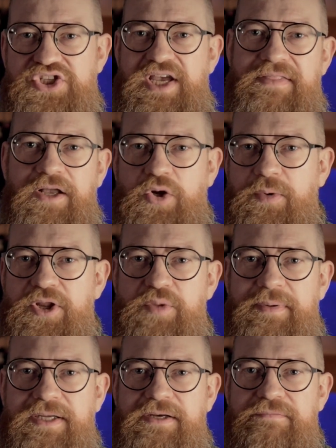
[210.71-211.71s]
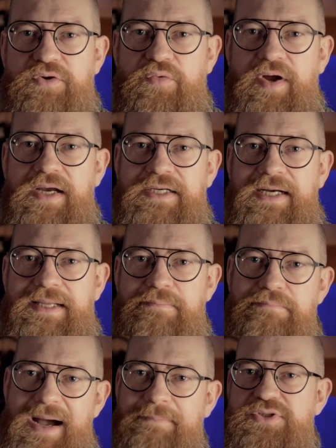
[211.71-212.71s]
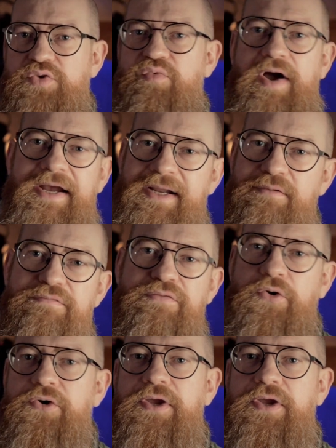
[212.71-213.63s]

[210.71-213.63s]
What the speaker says: set that going at the beginning of your ride and it maps your ride out for